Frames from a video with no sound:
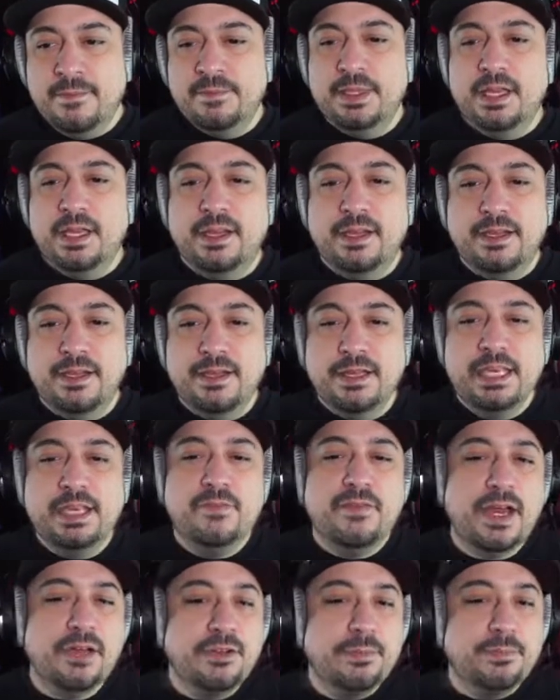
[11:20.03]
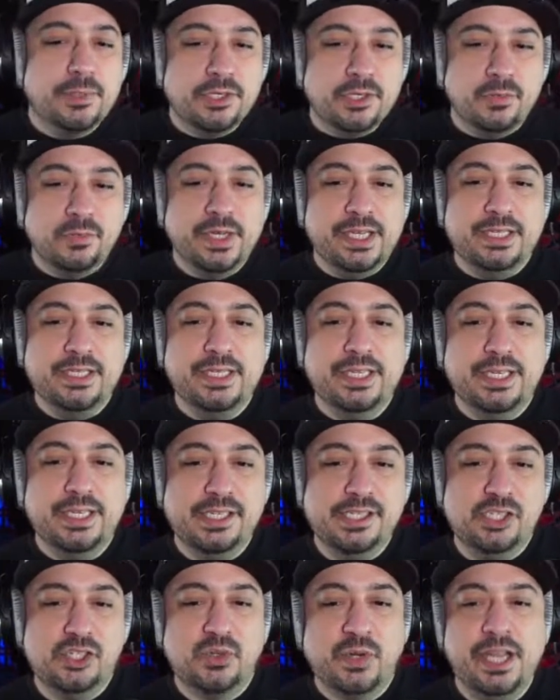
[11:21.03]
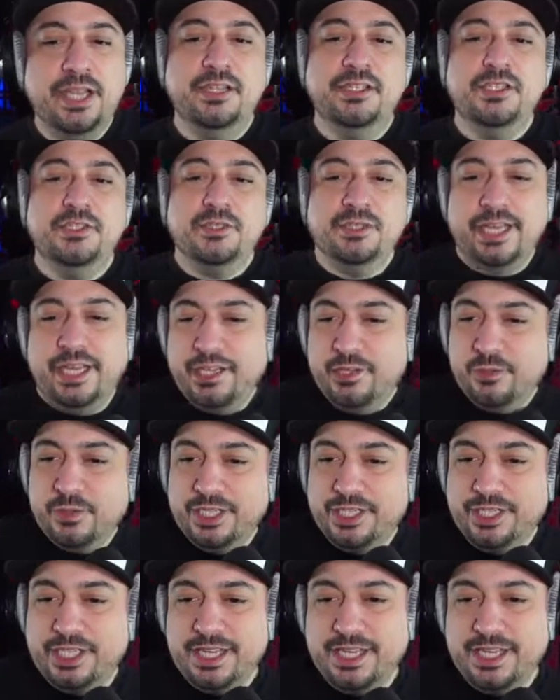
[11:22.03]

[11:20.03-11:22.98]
Yeah. He found a book written in a strange language